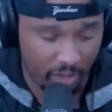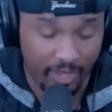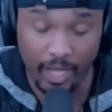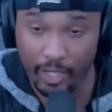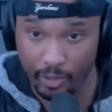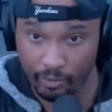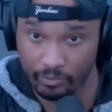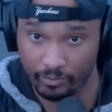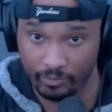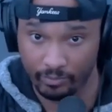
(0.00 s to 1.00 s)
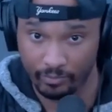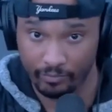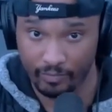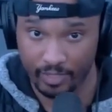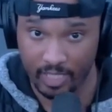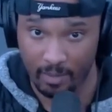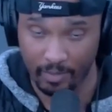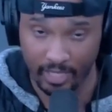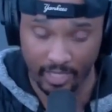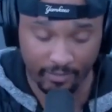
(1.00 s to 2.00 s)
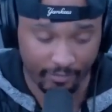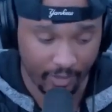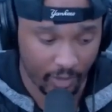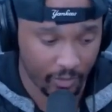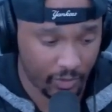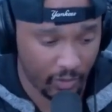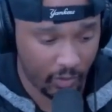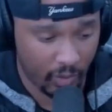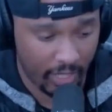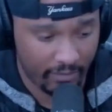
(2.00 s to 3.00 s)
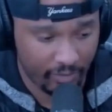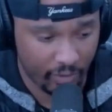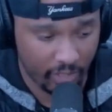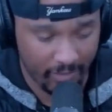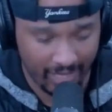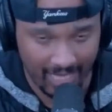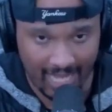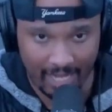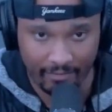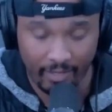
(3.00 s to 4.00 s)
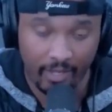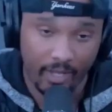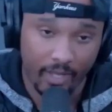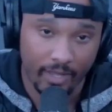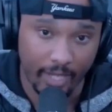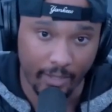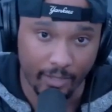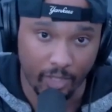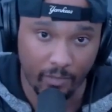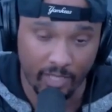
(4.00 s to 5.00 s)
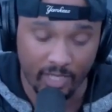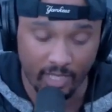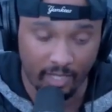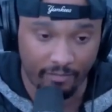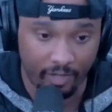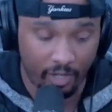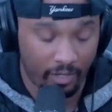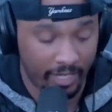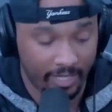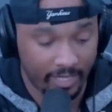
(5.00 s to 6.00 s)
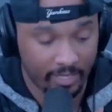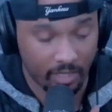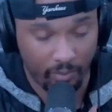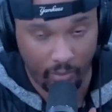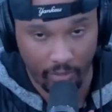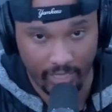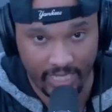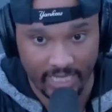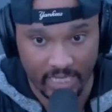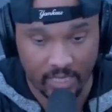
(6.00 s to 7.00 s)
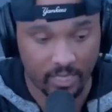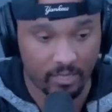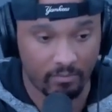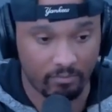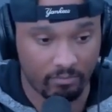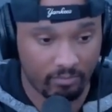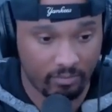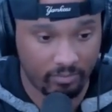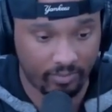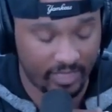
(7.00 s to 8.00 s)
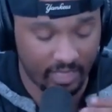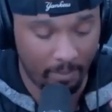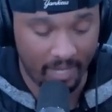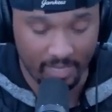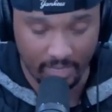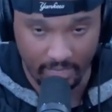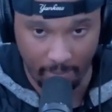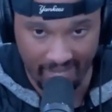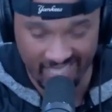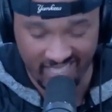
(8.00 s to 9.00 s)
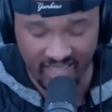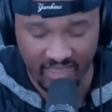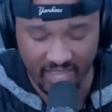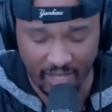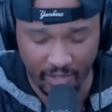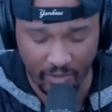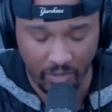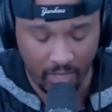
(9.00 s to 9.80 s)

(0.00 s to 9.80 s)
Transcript: Thank you for stopping in. For those who have joined me live, thank you so much. I love y'all, and their support is just immensely amazing. Thank you.